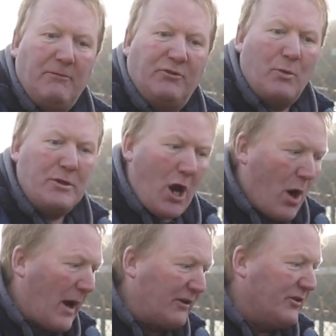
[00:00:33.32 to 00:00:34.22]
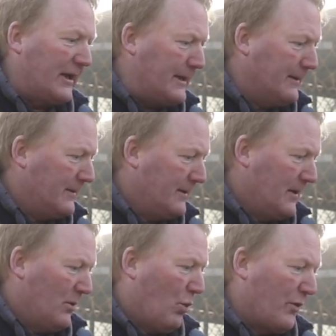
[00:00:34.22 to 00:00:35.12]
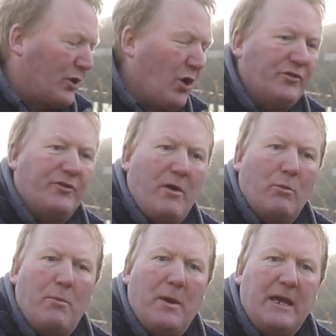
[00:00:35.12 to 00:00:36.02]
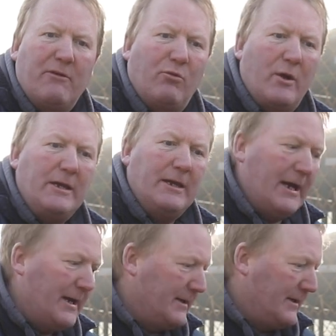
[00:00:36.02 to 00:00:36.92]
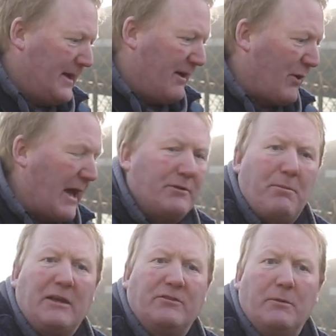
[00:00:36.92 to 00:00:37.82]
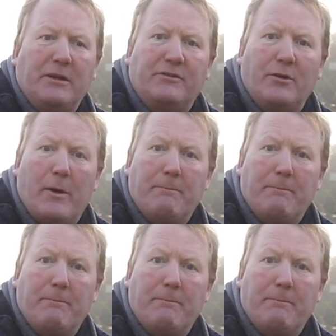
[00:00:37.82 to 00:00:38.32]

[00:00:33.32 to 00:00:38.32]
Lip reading: so we know actually what the cost of it would be if we had to pay somebody to do it.